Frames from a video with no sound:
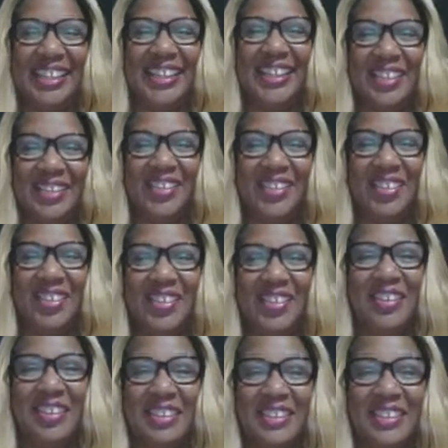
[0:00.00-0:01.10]

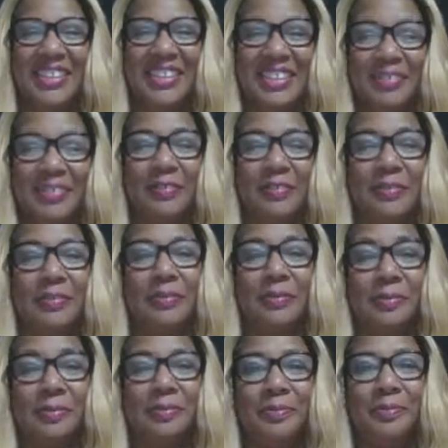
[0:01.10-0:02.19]

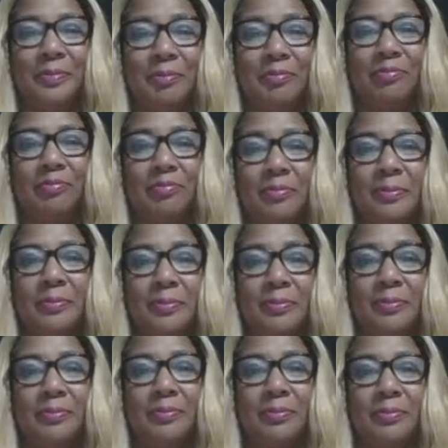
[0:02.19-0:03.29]

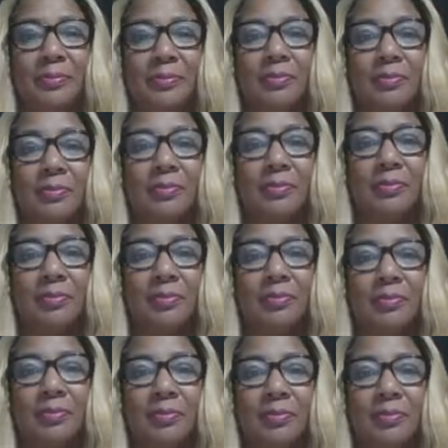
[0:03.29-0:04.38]

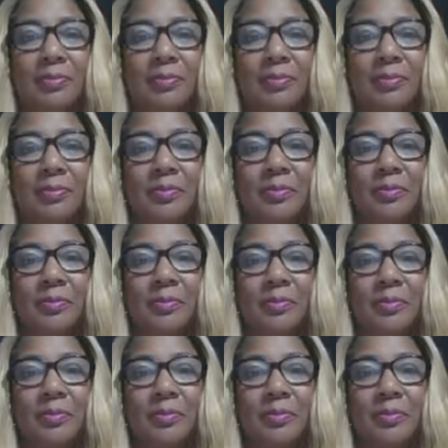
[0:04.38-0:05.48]

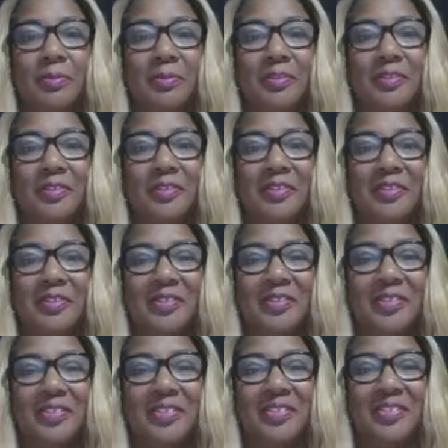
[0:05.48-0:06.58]

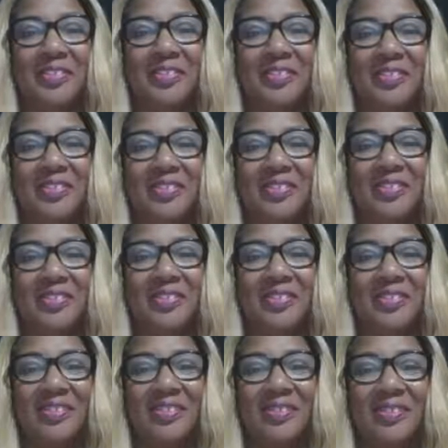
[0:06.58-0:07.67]

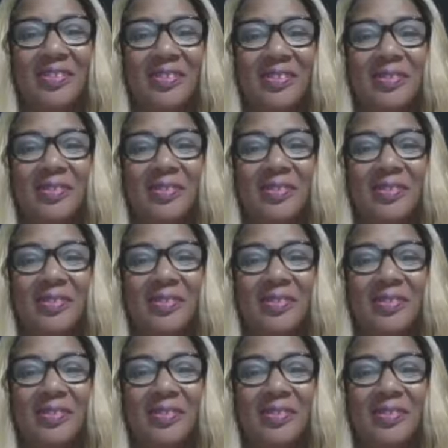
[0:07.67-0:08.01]
No words are spoken by the person on screen.